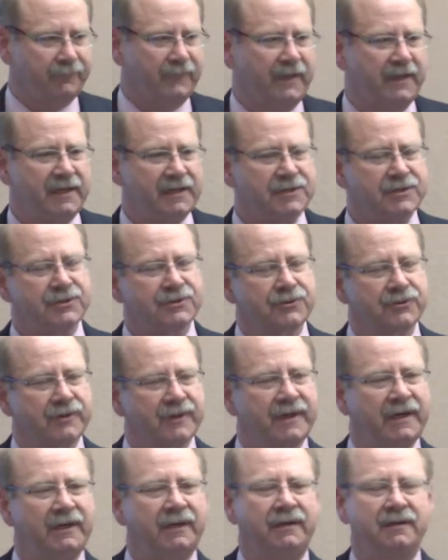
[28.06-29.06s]

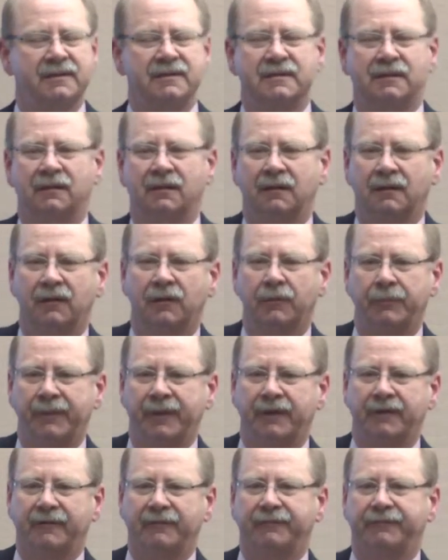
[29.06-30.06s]
history, a little
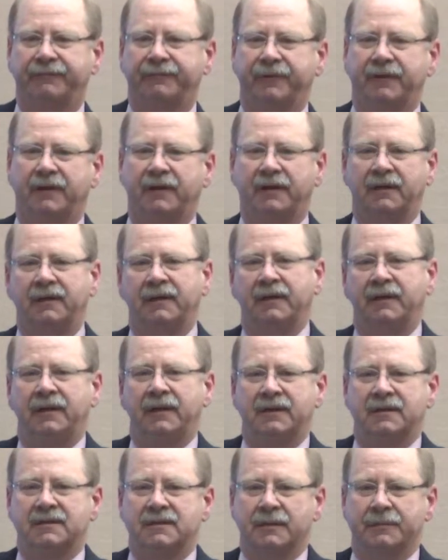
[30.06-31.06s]
bit of
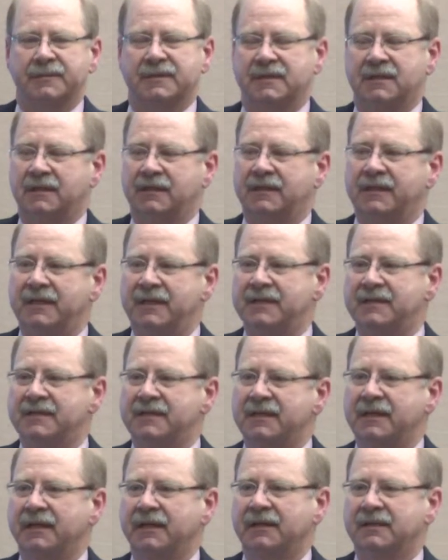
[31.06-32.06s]
some
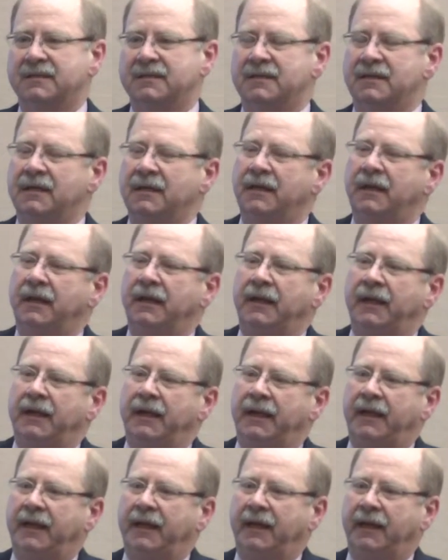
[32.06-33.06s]
statistics,
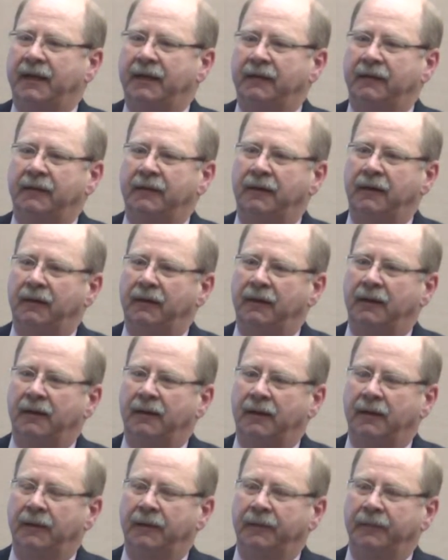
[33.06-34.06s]
and
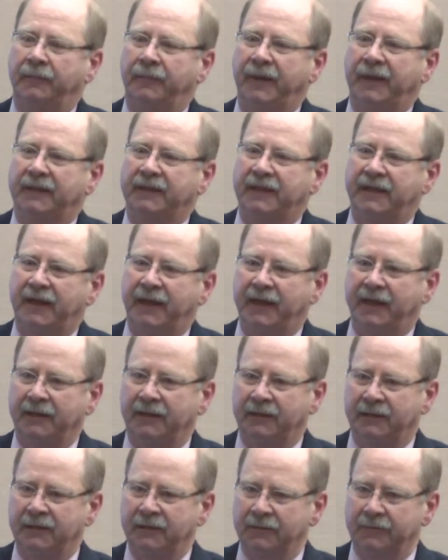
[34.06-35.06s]
at the
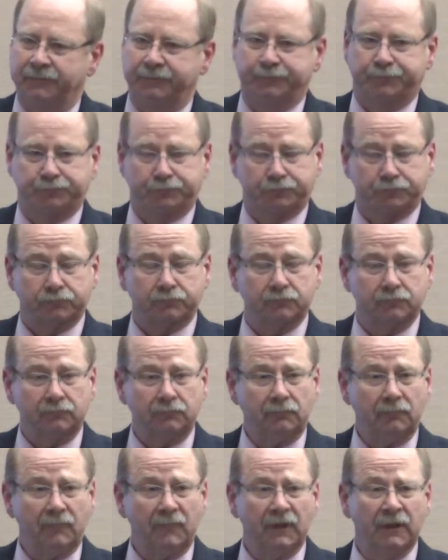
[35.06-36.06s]
end,
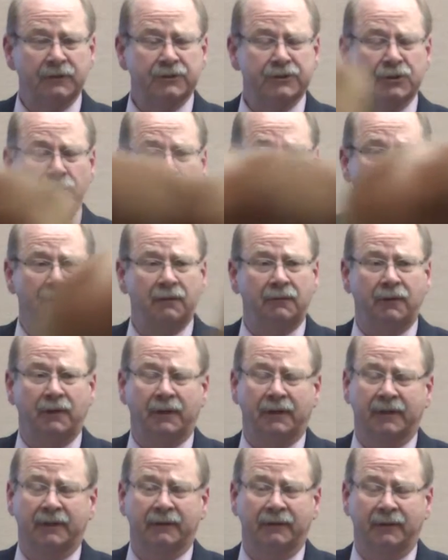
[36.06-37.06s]
show you
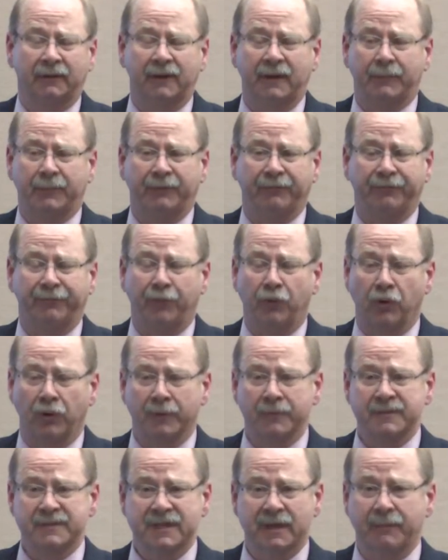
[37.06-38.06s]
a couple
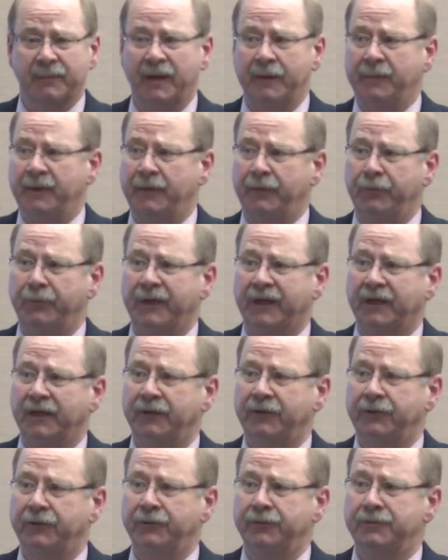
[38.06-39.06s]
forms that maybe we
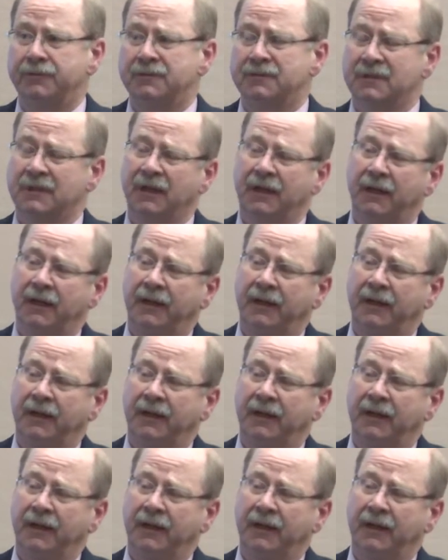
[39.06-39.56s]
can use